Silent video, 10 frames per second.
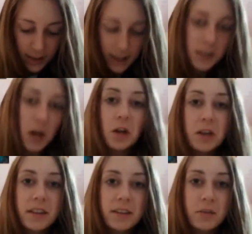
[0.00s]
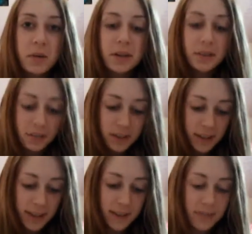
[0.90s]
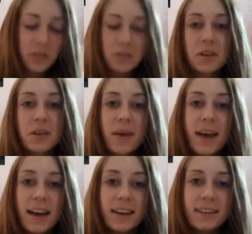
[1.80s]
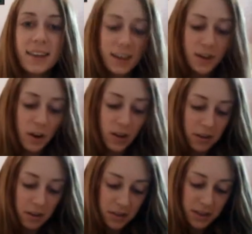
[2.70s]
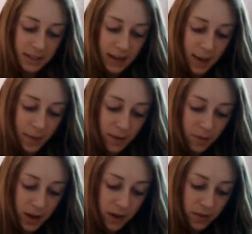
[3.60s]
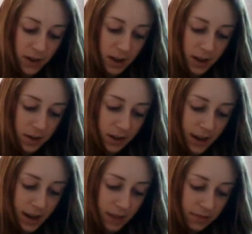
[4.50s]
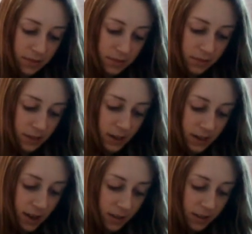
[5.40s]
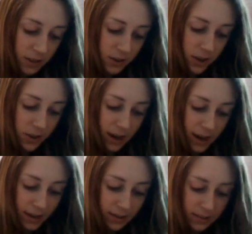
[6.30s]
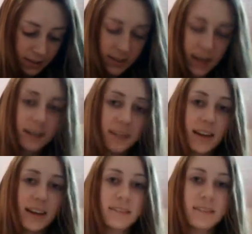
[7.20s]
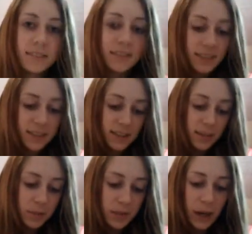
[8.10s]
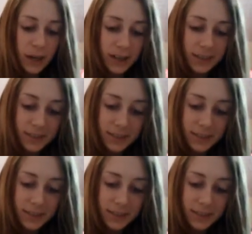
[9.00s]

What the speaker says: That's all on this one, really. I feel really bad. Like, you know, all this time I haven't made a video, and I have really nothing to show you guys. It's kind of sad. Sorry.